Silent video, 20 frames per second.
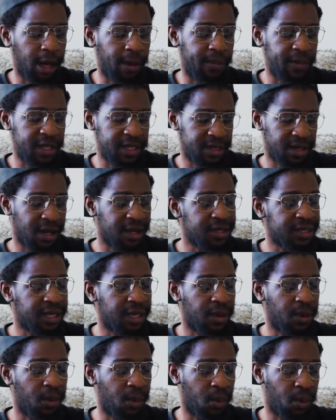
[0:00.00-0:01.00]
He's
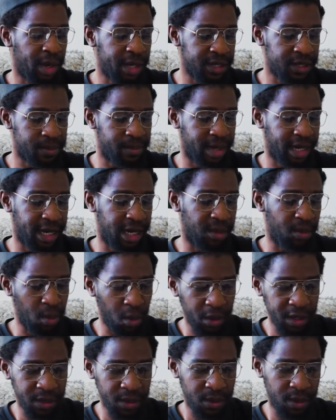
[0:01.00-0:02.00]
asking when to buy,
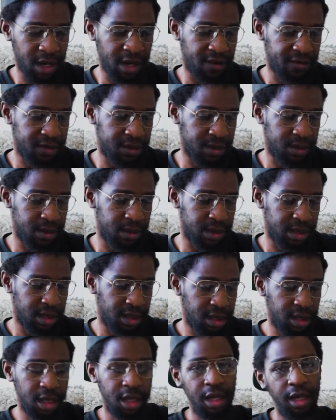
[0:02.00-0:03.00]
morning or afternoon.
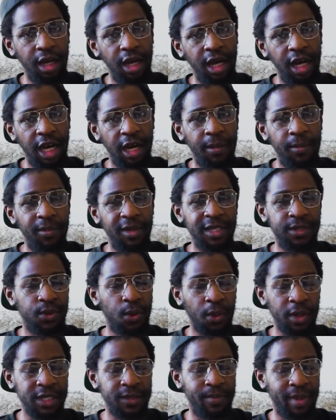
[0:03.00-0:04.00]
It's
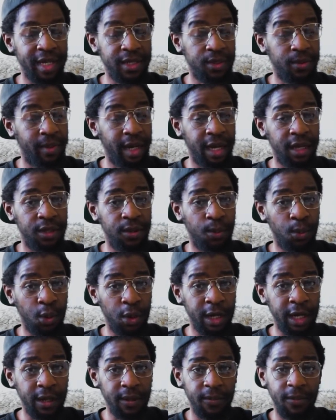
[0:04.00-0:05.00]
always best to buy in the
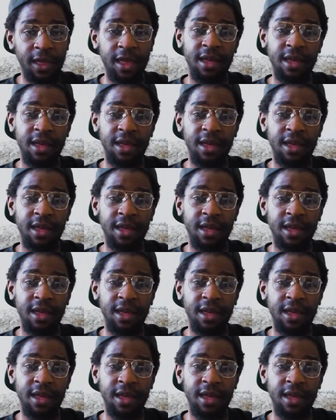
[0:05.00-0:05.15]
morning.